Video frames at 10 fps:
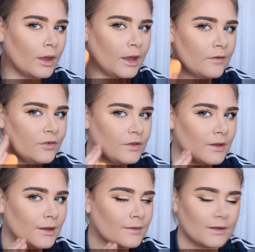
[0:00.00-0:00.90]
If you
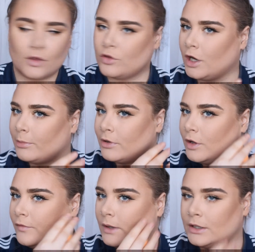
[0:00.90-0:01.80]
think it's not sharp
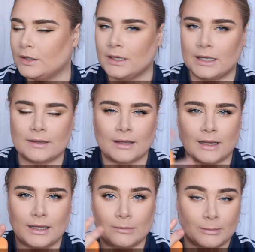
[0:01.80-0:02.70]
enough and you think it's like
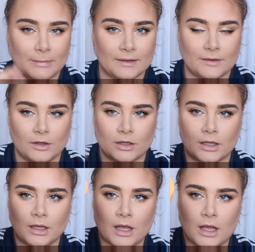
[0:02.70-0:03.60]
a little bit messy looking,